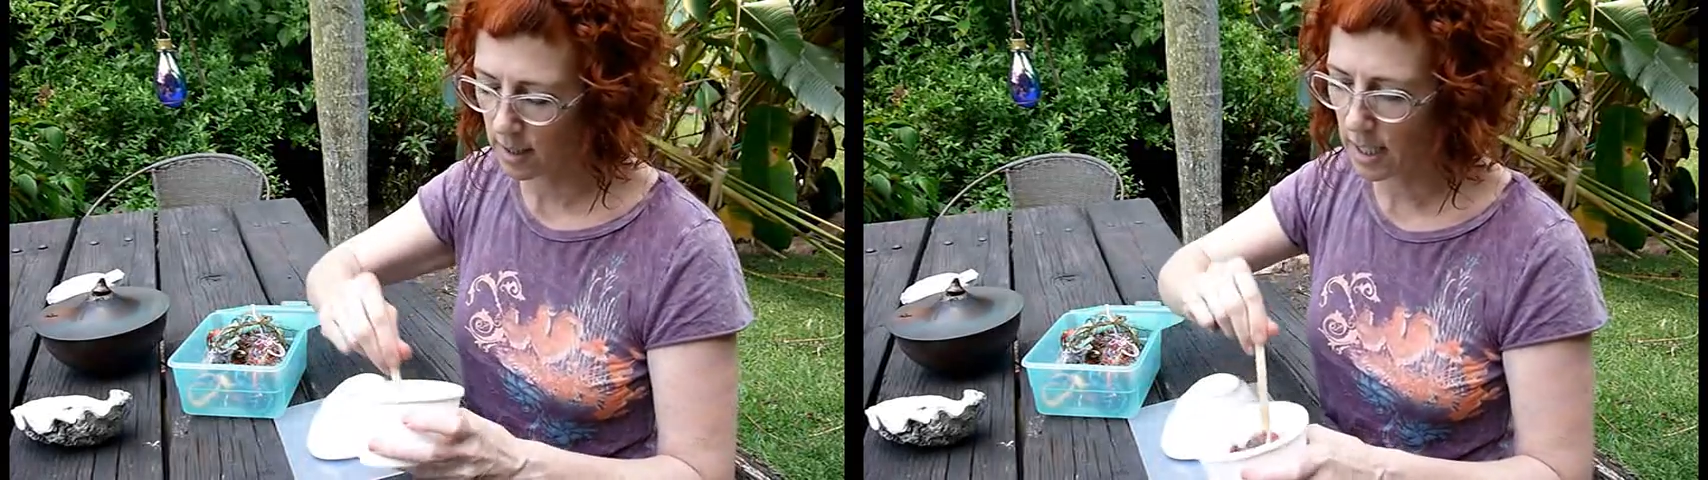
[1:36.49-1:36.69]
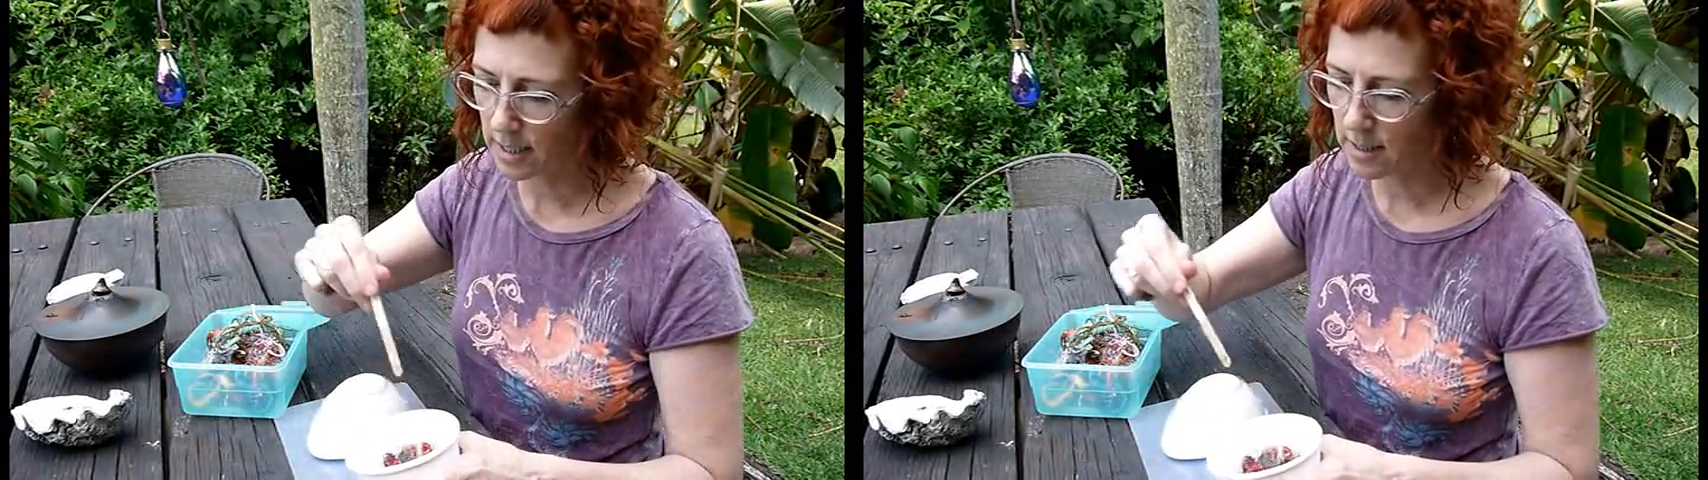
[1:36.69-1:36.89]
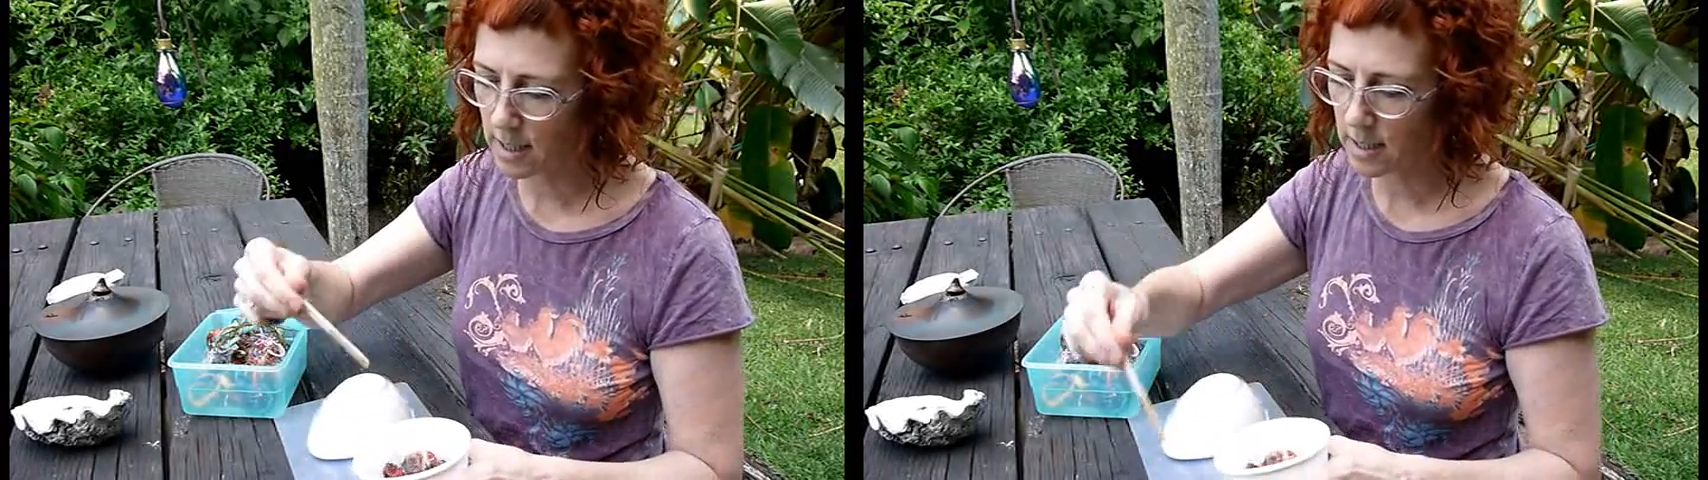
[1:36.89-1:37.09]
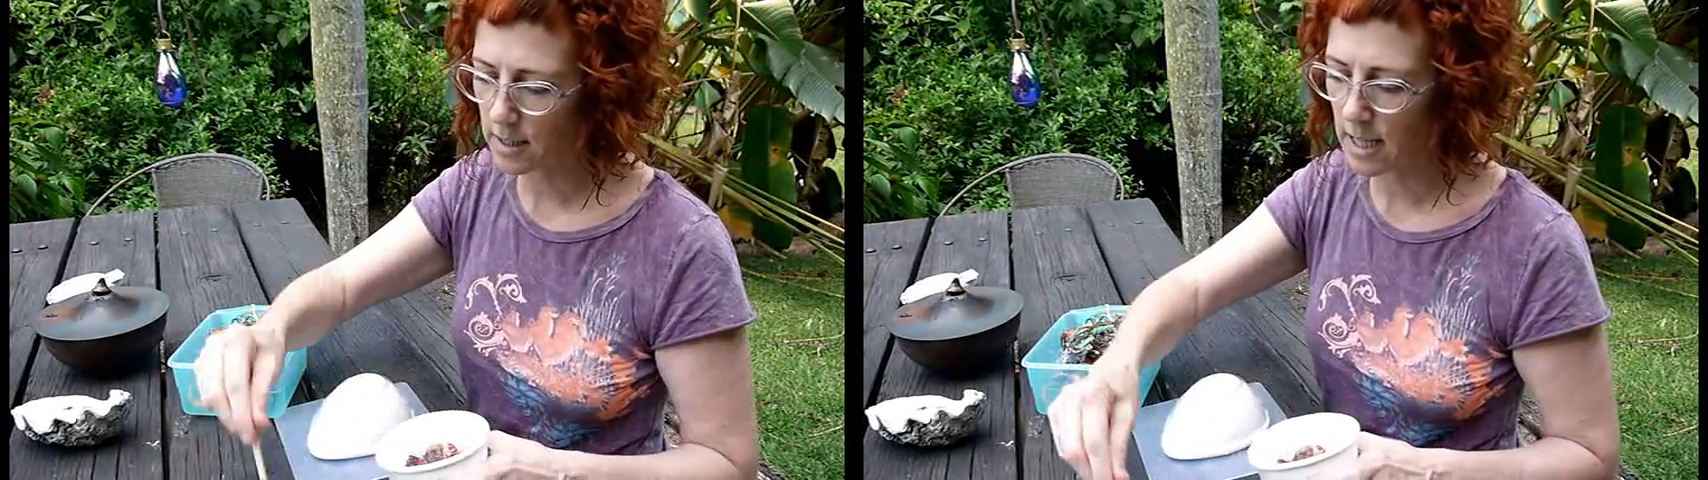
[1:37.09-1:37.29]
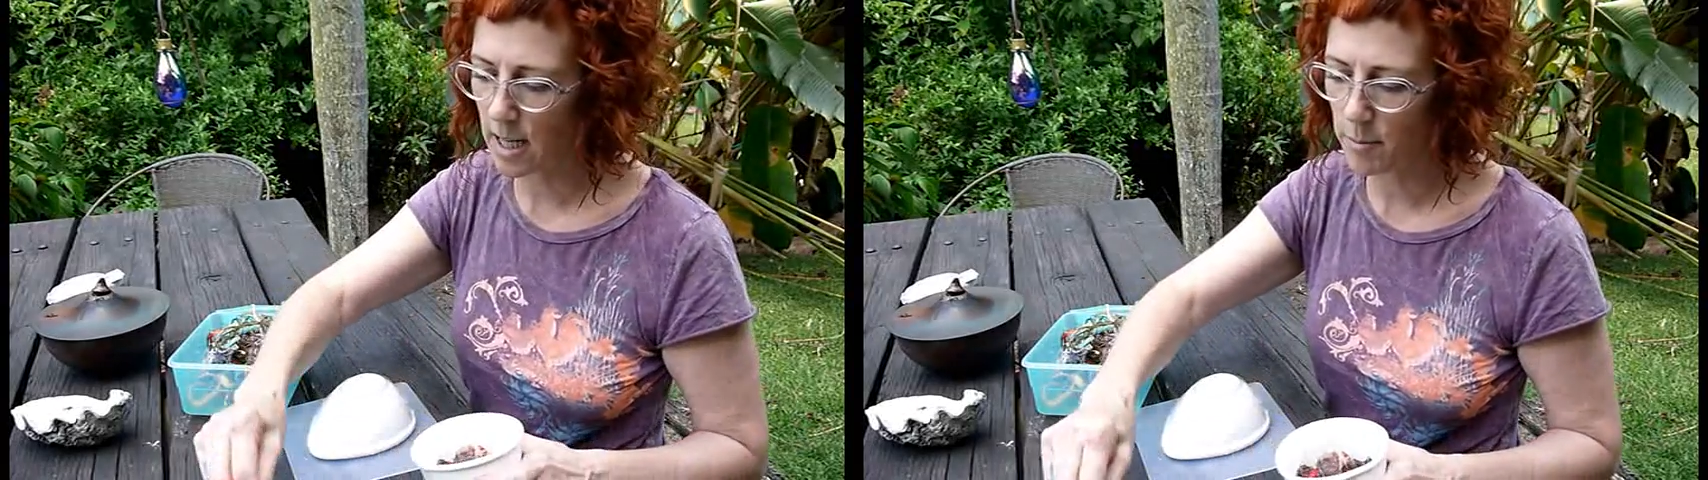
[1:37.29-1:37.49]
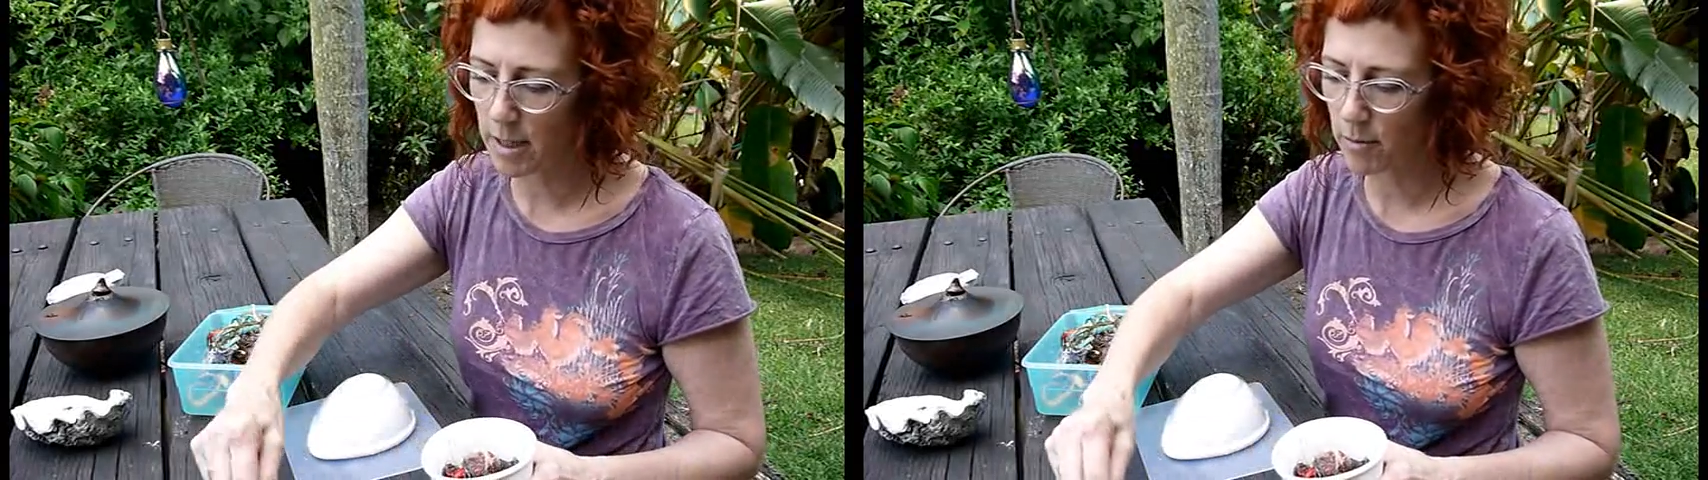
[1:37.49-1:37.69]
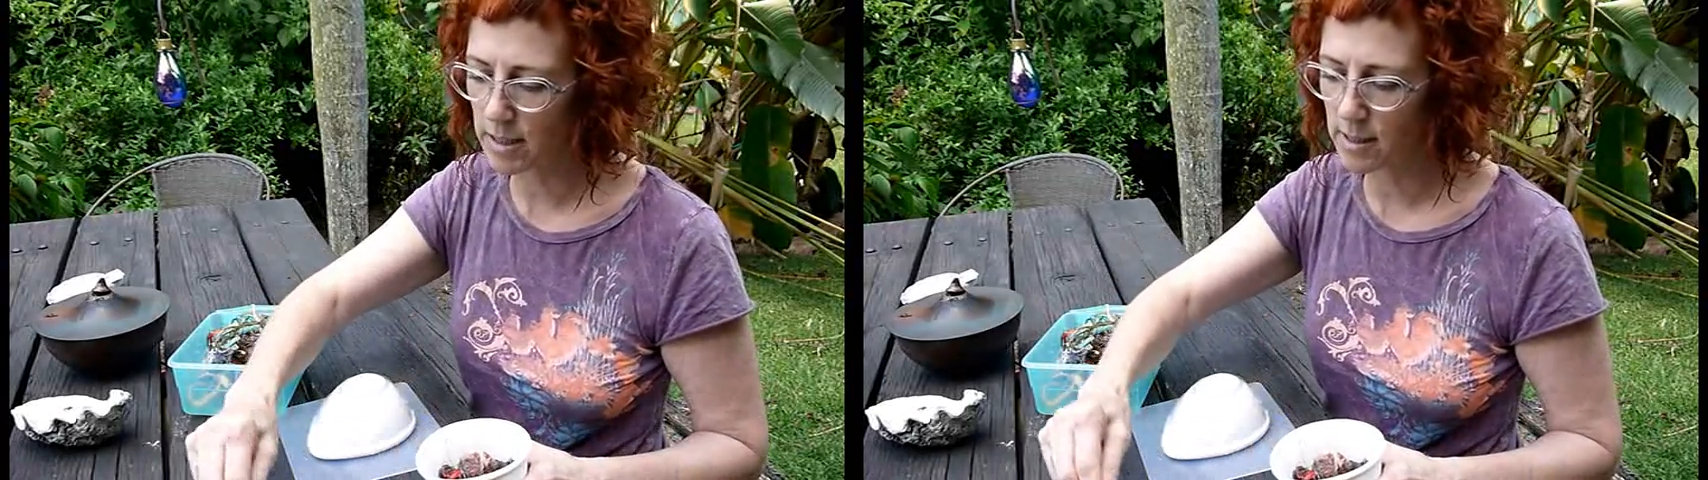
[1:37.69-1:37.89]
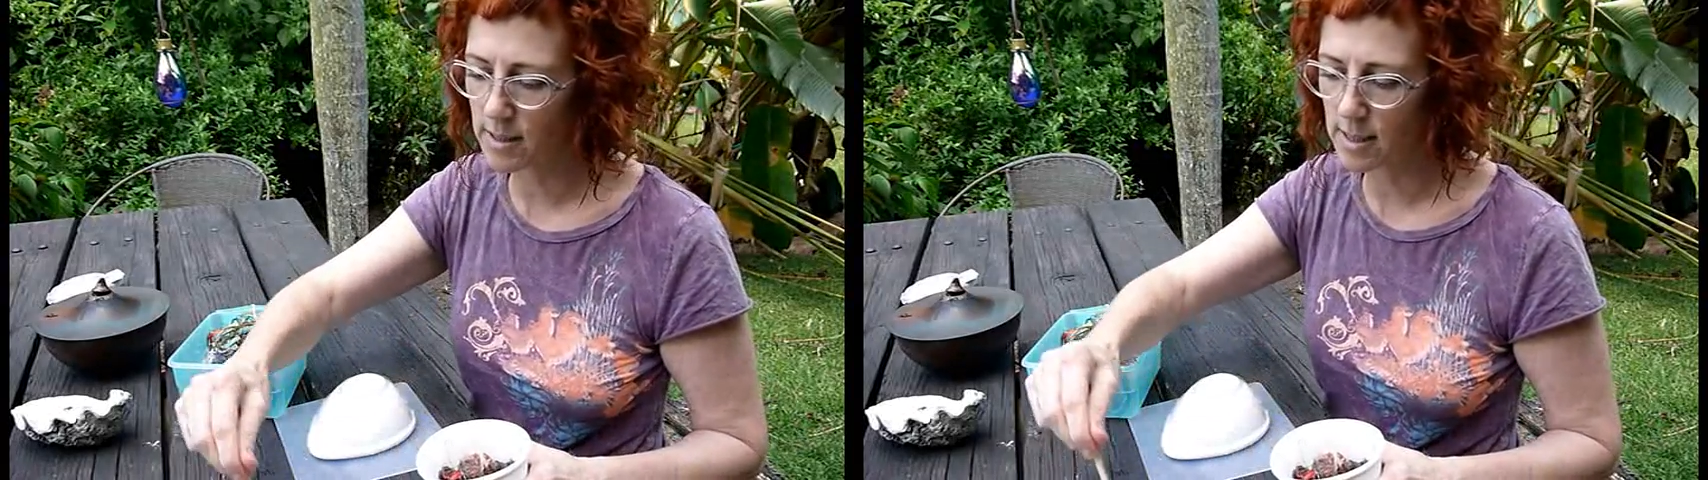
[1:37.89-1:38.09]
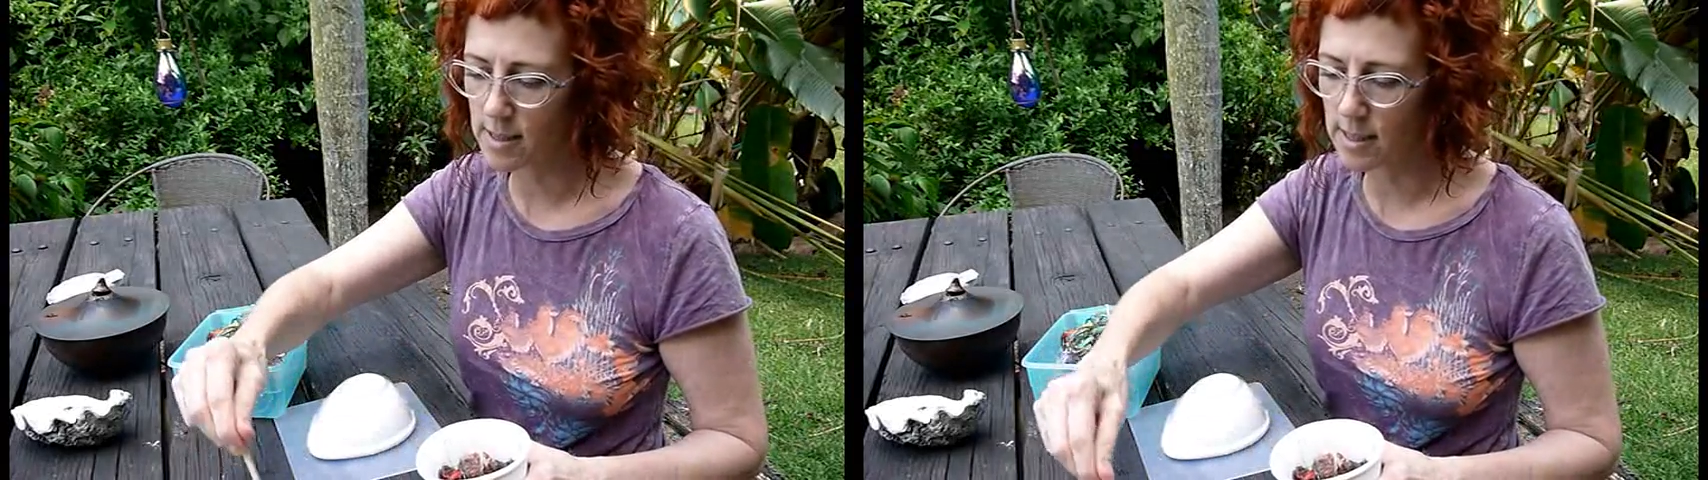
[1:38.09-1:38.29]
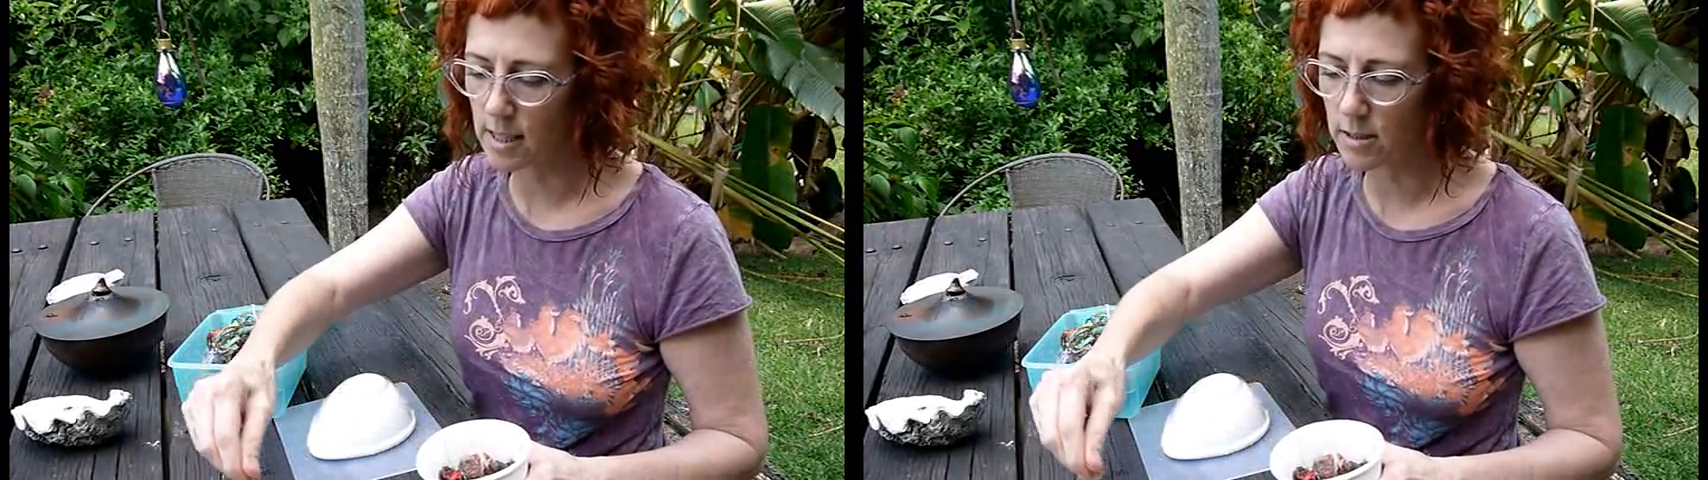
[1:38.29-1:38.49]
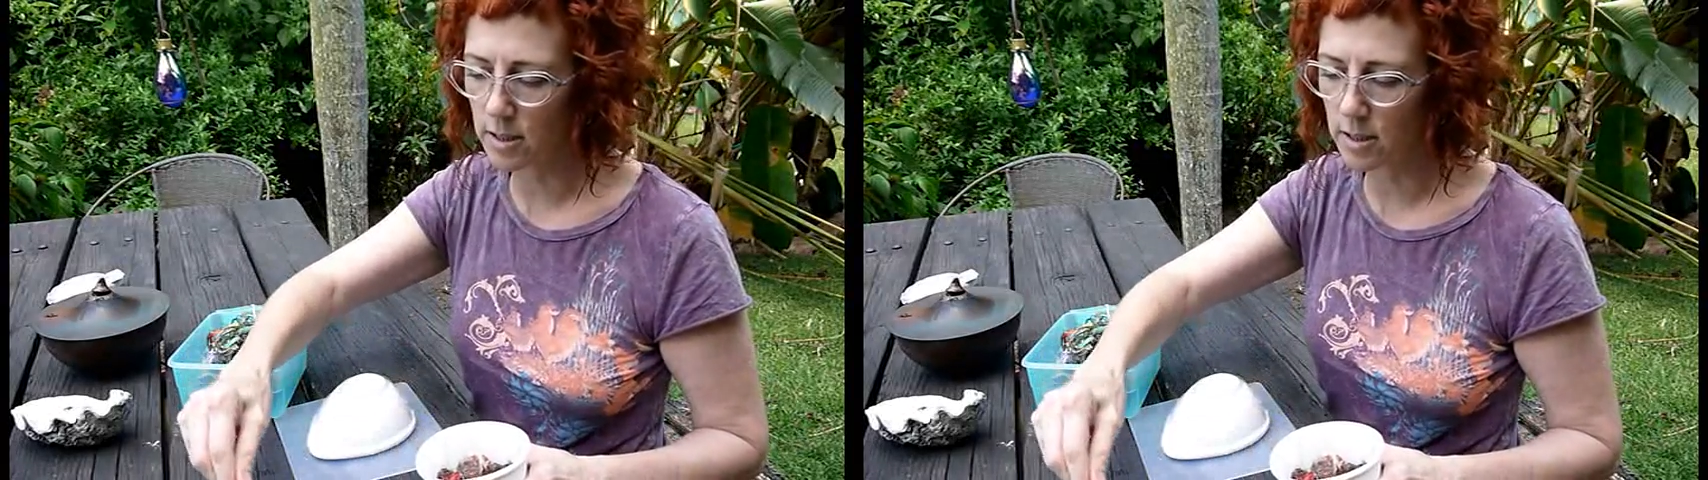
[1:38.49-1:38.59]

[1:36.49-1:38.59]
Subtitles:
I did allow my resin to sit a